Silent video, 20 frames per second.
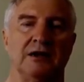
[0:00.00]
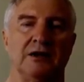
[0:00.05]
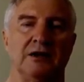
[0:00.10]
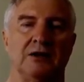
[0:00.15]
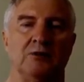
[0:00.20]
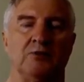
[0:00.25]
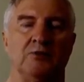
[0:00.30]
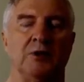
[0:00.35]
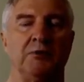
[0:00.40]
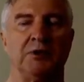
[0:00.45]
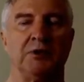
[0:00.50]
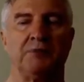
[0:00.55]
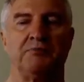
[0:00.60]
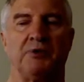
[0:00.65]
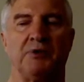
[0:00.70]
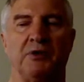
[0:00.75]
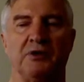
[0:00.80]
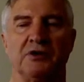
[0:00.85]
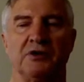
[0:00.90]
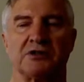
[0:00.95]
When we
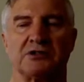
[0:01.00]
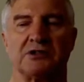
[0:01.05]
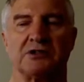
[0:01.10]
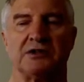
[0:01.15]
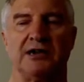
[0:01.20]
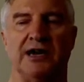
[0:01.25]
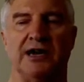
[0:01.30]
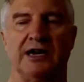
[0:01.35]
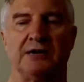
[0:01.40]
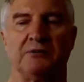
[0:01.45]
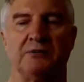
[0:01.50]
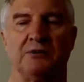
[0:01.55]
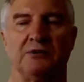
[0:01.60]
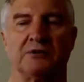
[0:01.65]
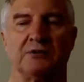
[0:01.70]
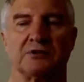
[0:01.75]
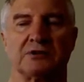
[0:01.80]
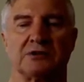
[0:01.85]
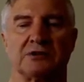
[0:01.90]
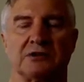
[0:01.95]
poison
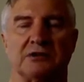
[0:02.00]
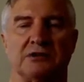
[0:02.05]
animals,